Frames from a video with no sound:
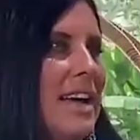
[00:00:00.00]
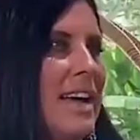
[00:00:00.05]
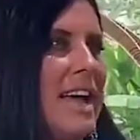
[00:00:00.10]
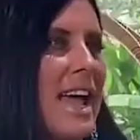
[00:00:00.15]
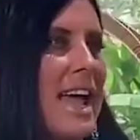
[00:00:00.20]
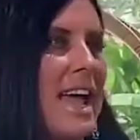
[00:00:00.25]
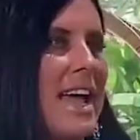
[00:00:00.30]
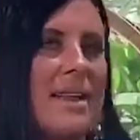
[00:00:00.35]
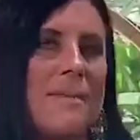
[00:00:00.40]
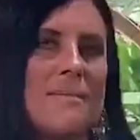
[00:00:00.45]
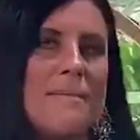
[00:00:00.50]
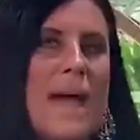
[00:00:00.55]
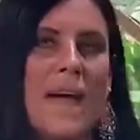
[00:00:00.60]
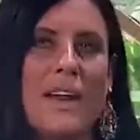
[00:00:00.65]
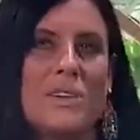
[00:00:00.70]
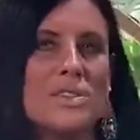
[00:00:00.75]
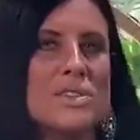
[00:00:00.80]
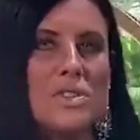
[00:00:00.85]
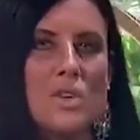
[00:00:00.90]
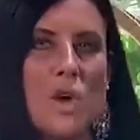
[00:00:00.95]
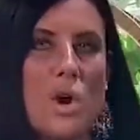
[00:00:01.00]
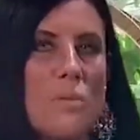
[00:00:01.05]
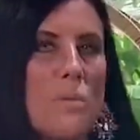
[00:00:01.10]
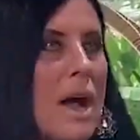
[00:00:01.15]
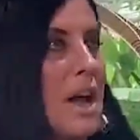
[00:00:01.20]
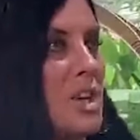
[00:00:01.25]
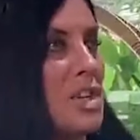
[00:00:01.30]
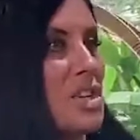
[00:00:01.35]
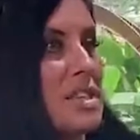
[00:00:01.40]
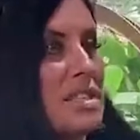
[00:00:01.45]
And it matters so
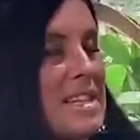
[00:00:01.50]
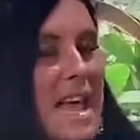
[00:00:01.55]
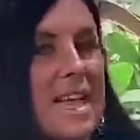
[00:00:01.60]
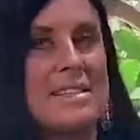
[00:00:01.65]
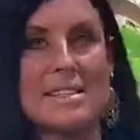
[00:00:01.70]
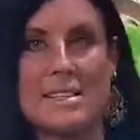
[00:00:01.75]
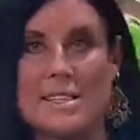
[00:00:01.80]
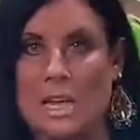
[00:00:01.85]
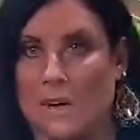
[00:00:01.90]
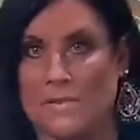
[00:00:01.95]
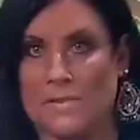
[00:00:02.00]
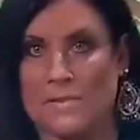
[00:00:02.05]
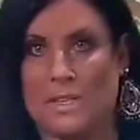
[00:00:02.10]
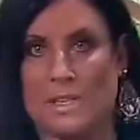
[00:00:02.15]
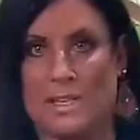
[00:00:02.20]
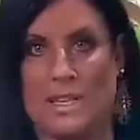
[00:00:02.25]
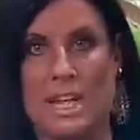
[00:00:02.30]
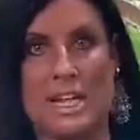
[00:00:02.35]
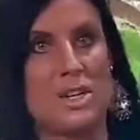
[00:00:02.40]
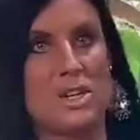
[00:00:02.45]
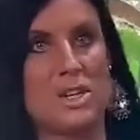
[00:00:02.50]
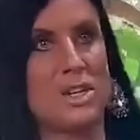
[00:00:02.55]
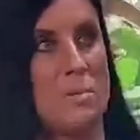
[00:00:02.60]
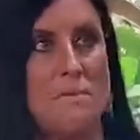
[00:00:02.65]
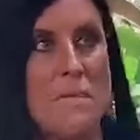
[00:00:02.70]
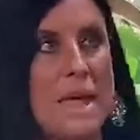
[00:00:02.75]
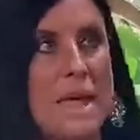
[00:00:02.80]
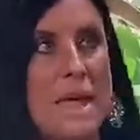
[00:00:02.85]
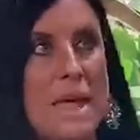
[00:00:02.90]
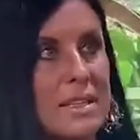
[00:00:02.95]
much because that sets you
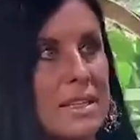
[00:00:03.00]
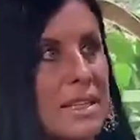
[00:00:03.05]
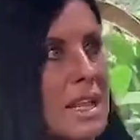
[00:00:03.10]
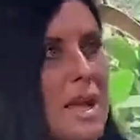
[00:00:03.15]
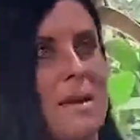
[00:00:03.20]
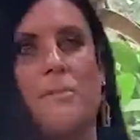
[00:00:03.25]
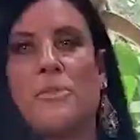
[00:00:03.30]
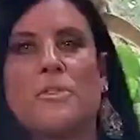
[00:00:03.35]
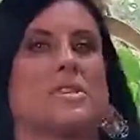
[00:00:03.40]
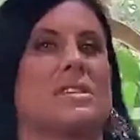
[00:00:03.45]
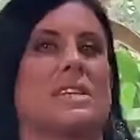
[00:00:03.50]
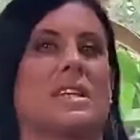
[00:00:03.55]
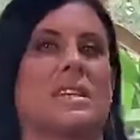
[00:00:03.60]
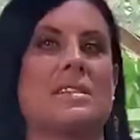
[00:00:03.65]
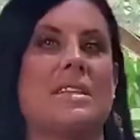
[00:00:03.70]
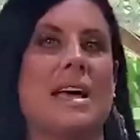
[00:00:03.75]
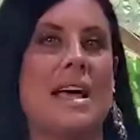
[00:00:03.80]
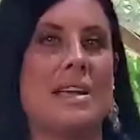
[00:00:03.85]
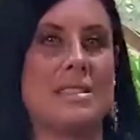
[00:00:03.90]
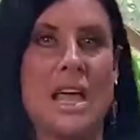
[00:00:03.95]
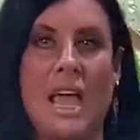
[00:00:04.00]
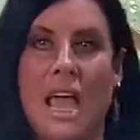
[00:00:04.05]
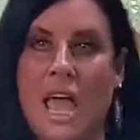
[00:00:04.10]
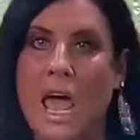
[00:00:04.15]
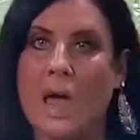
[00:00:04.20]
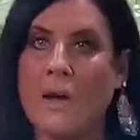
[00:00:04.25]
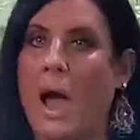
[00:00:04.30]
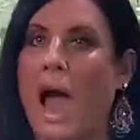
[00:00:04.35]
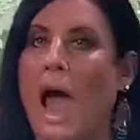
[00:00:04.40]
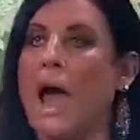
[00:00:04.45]
mentally up for success.
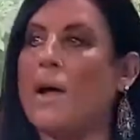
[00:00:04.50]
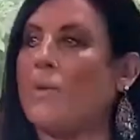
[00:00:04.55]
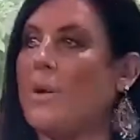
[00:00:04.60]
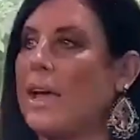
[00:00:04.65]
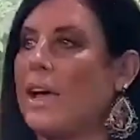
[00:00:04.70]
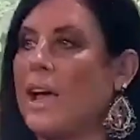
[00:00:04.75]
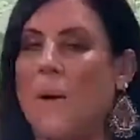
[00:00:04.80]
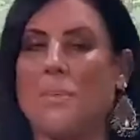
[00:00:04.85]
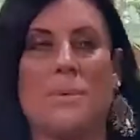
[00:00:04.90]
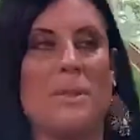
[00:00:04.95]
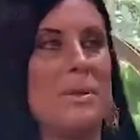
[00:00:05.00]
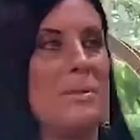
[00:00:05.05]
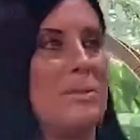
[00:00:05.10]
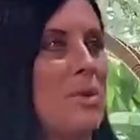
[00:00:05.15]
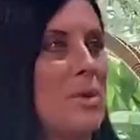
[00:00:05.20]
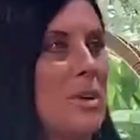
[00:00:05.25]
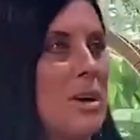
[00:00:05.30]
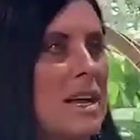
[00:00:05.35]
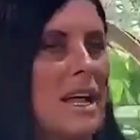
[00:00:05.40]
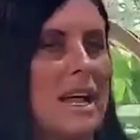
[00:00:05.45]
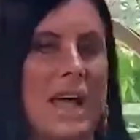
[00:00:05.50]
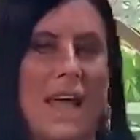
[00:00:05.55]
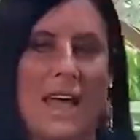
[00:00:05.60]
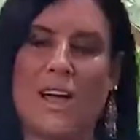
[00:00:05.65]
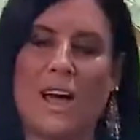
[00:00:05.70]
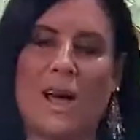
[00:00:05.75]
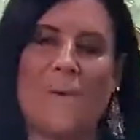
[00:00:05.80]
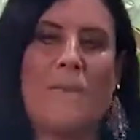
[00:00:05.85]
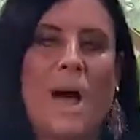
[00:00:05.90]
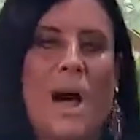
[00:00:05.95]
I wake up in the morning, I
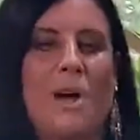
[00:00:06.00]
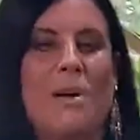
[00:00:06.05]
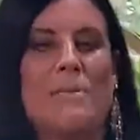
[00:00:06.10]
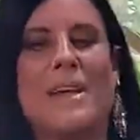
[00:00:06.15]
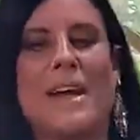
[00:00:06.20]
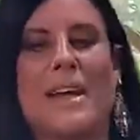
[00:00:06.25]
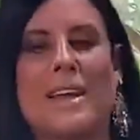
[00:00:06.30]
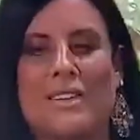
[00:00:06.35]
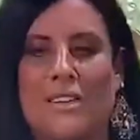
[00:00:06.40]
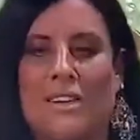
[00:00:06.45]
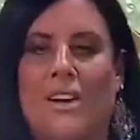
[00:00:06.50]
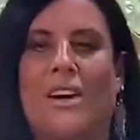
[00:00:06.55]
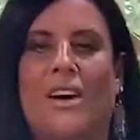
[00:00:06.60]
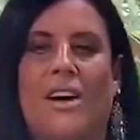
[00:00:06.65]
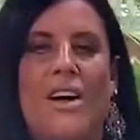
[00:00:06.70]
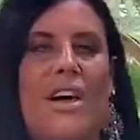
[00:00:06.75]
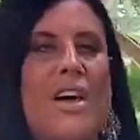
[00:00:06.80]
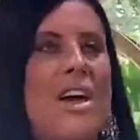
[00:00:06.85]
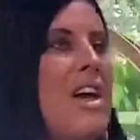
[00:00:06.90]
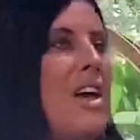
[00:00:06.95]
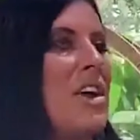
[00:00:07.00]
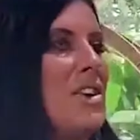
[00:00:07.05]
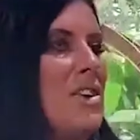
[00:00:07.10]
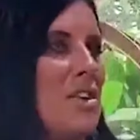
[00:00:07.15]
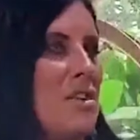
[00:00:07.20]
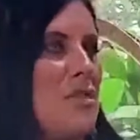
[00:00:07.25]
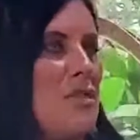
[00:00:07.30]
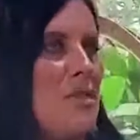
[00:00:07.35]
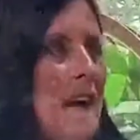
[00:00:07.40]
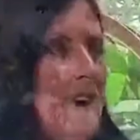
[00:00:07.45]
come out, I'm like, oh,
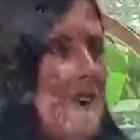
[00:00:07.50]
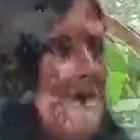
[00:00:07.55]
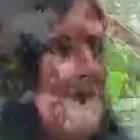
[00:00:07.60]
you've gotten